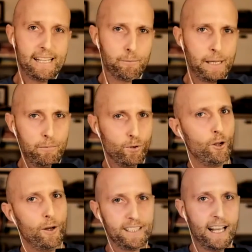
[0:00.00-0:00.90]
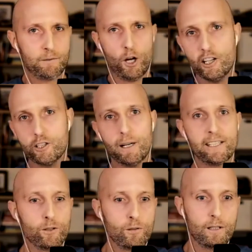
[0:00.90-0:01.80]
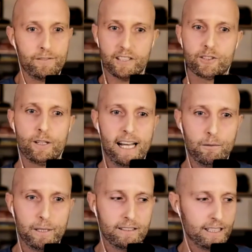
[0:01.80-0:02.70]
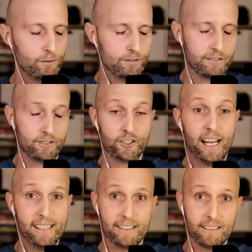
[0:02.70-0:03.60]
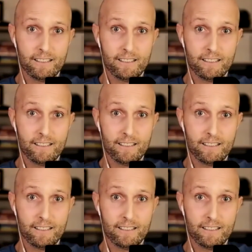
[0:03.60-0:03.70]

and people always ask me, how do I know if this is going to help me? Like, Try it.